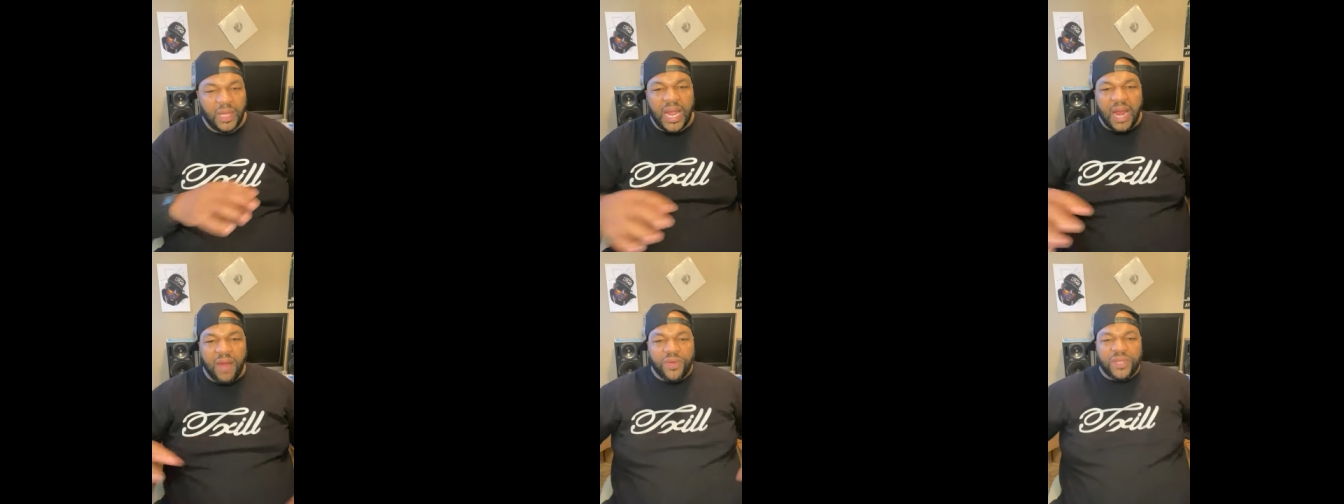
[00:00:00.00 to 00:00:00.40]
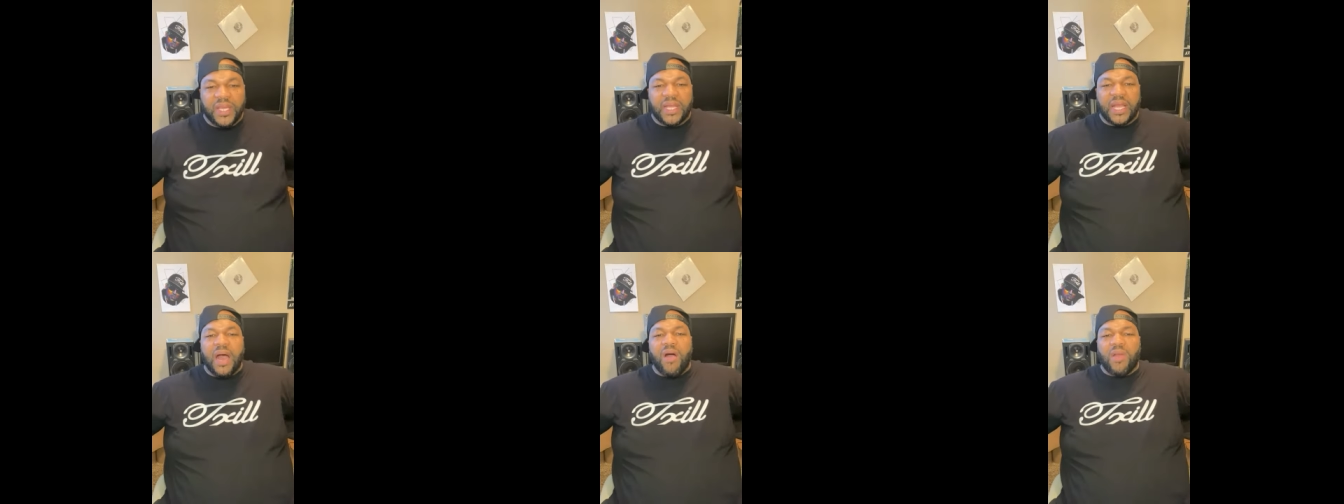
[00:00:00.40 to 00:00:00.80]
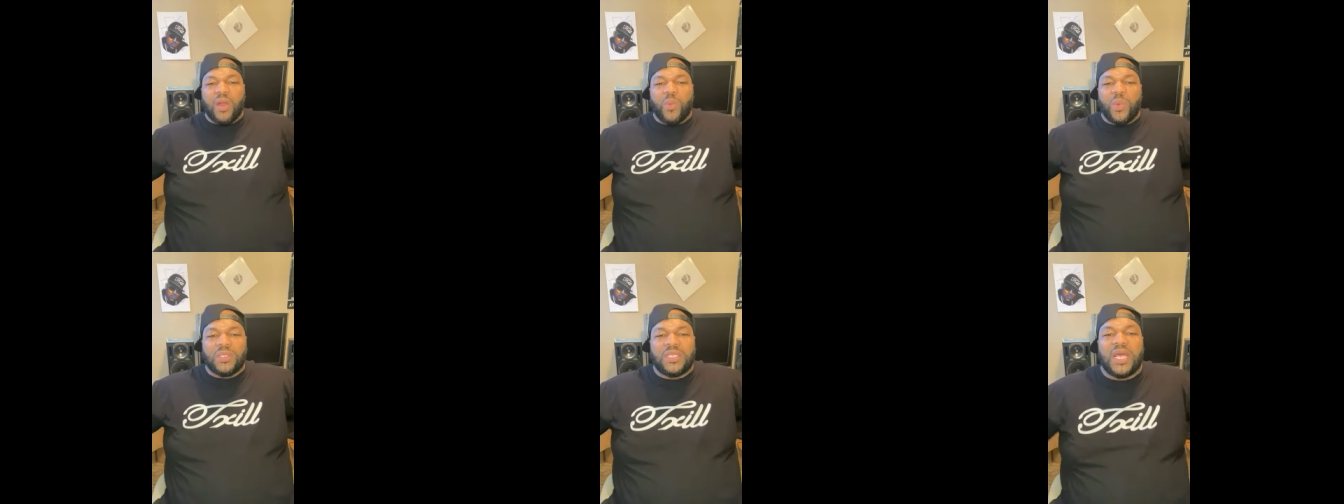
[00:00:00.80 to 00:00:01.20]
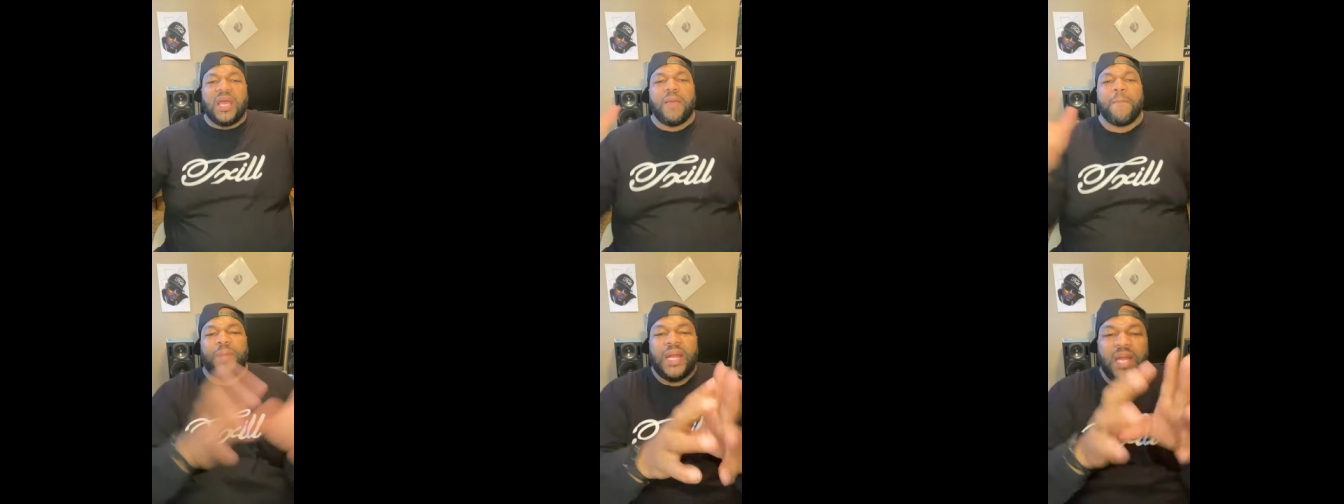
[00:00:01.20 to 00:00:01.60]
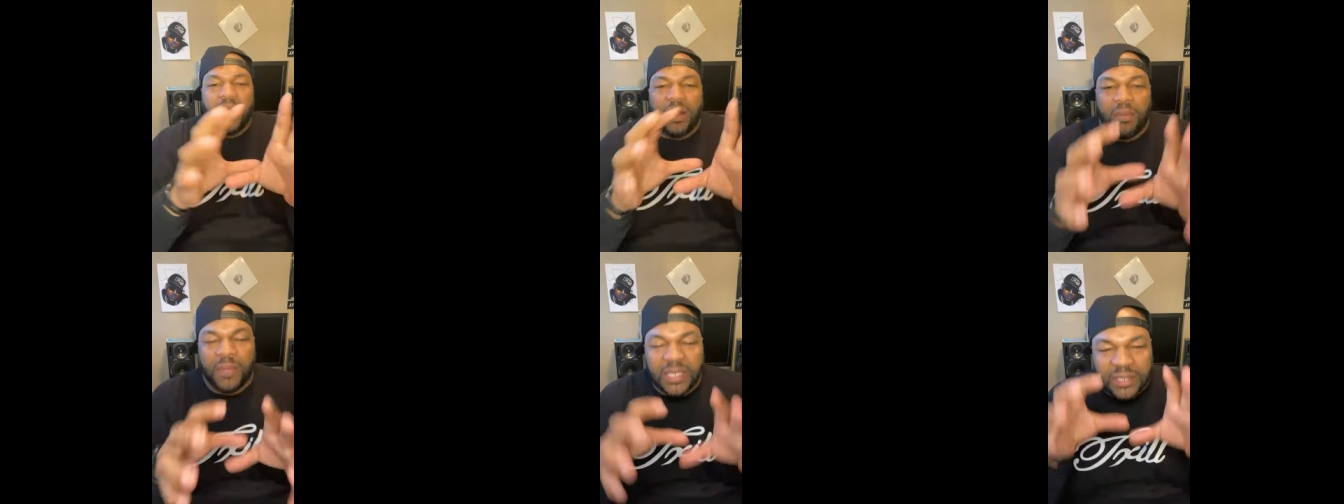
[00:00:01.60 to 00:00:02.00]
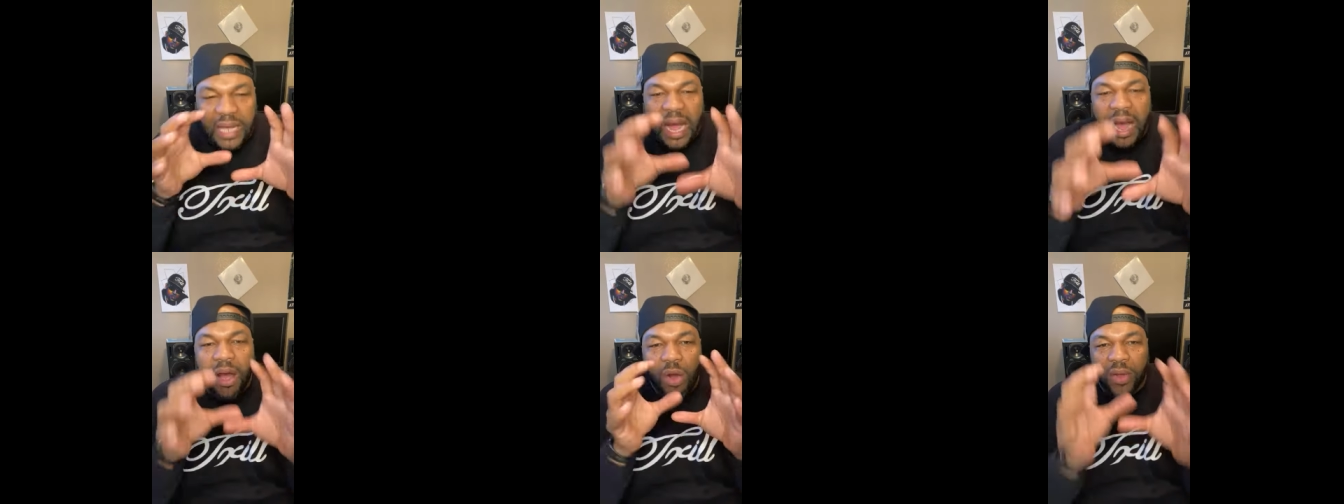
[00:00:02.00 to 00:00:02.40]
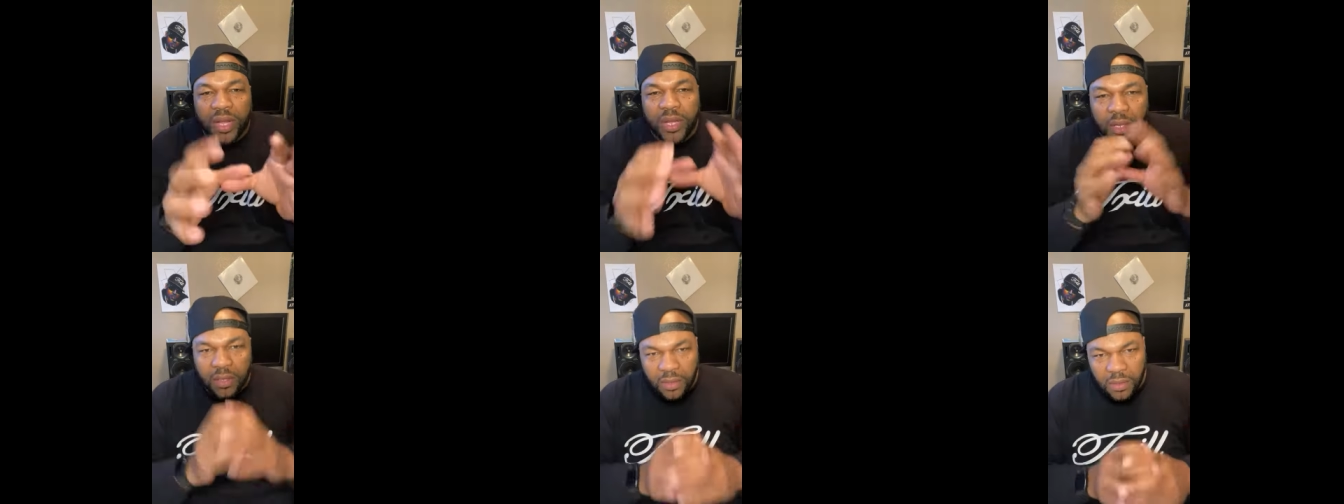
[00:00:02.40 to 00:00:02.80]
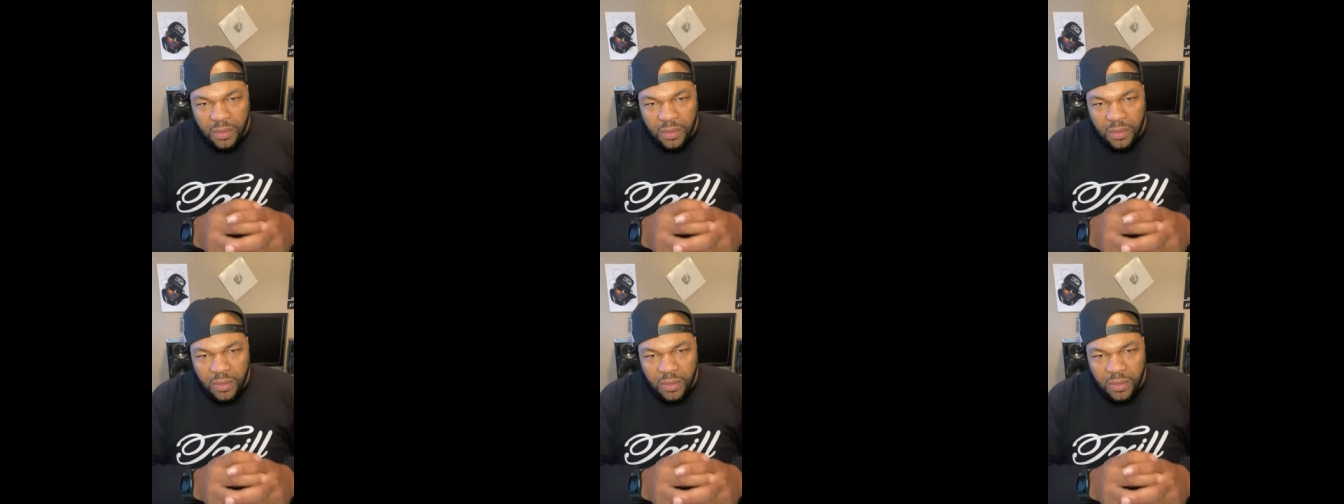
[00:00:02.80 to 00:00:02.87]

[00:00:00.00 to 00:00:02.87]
everything all at one time. Bam, it's all here.